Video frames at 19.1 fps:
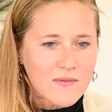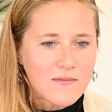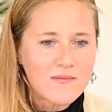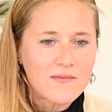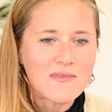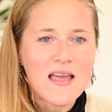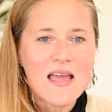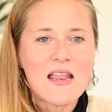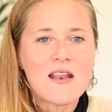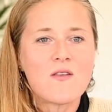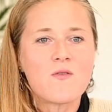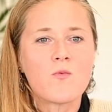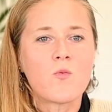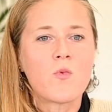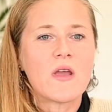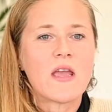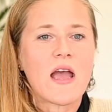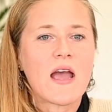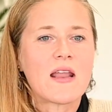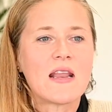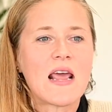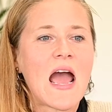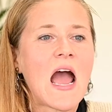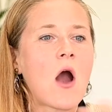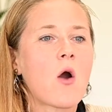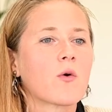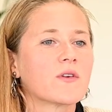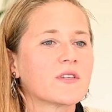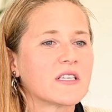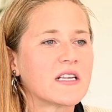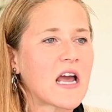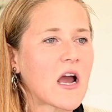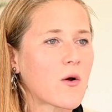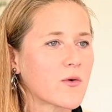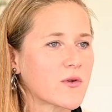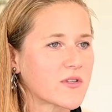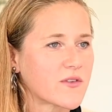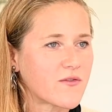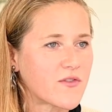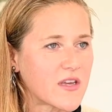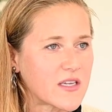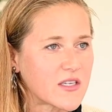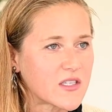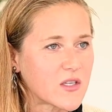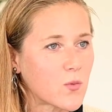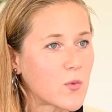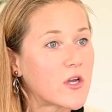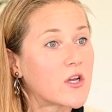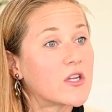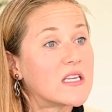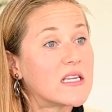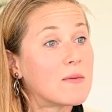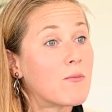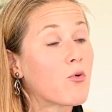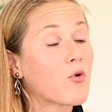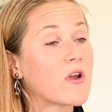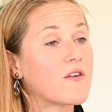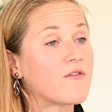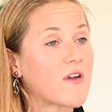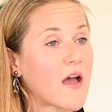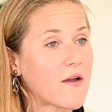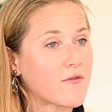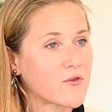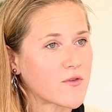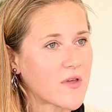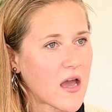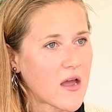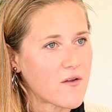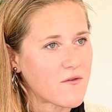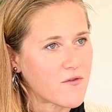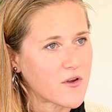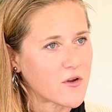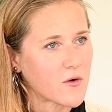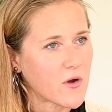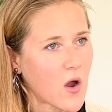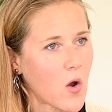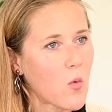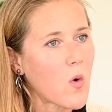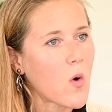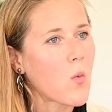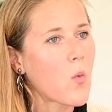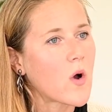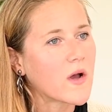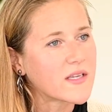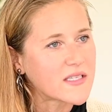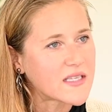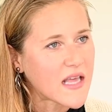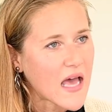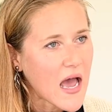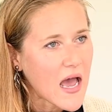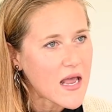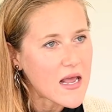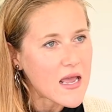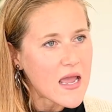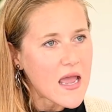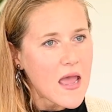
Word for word: then we had hours and hours of things that we could debrief after that and figure out what was that